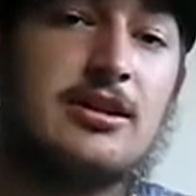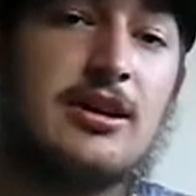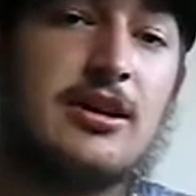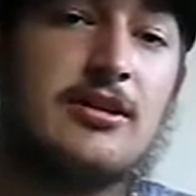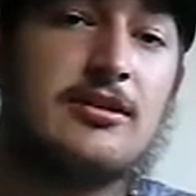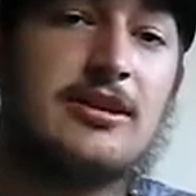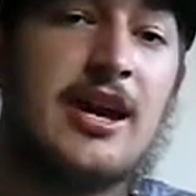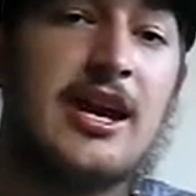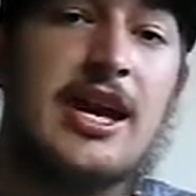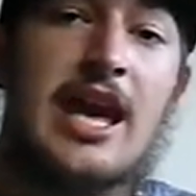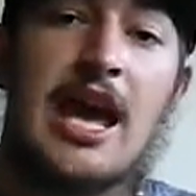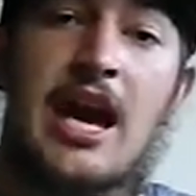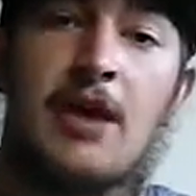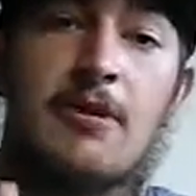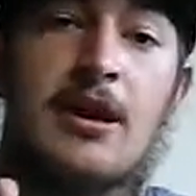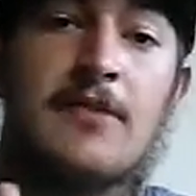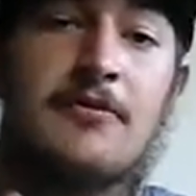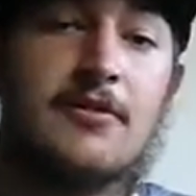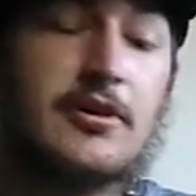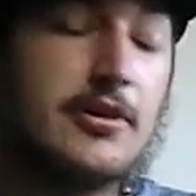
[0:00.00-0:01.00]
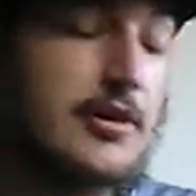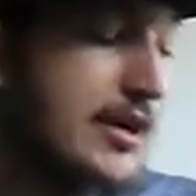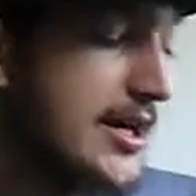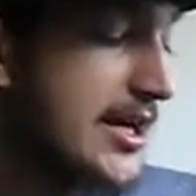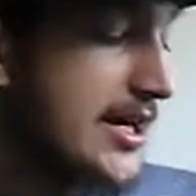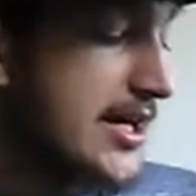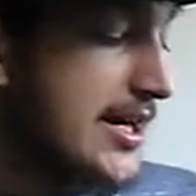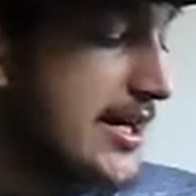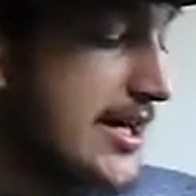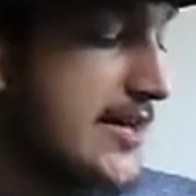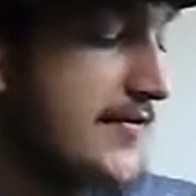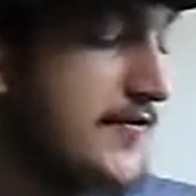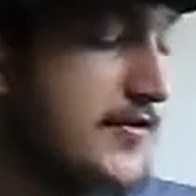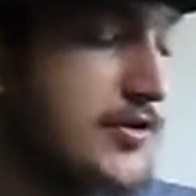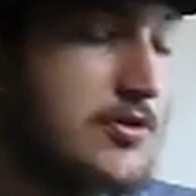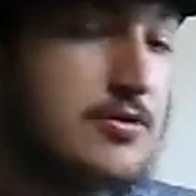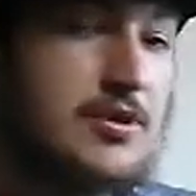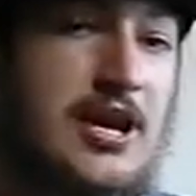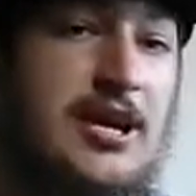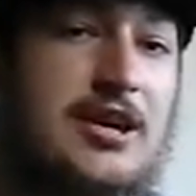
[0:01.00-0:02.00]
Okay, however, if
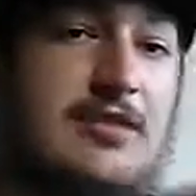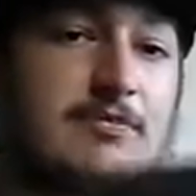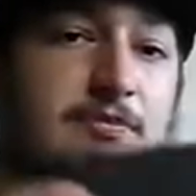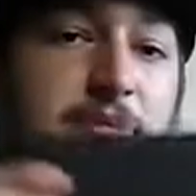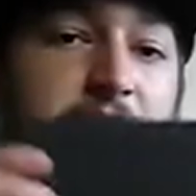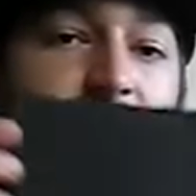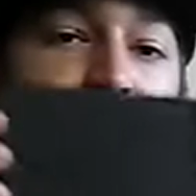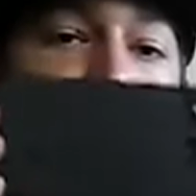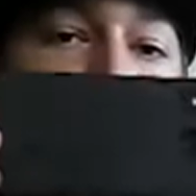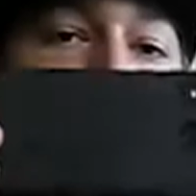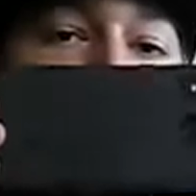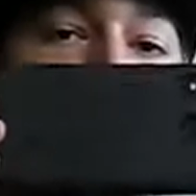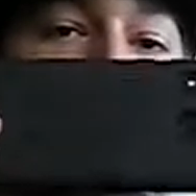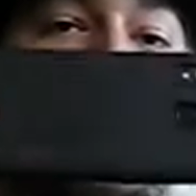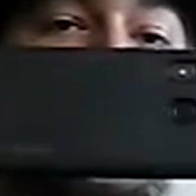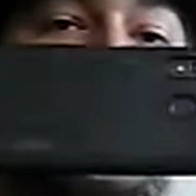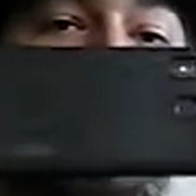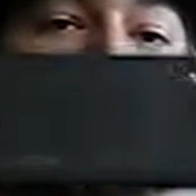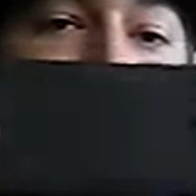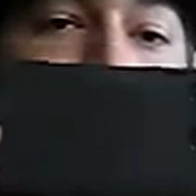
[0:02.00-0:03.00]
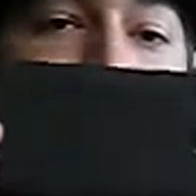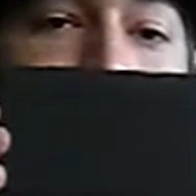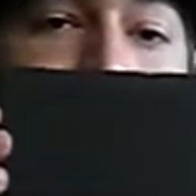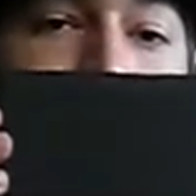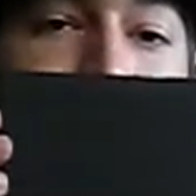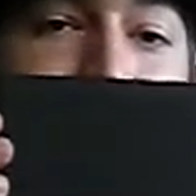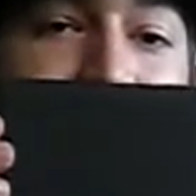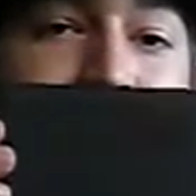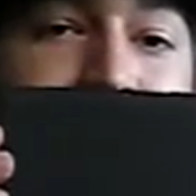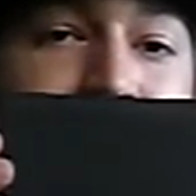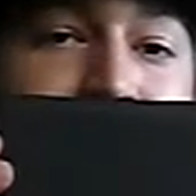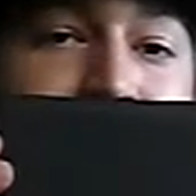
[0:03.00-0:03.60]
you take a picture like this,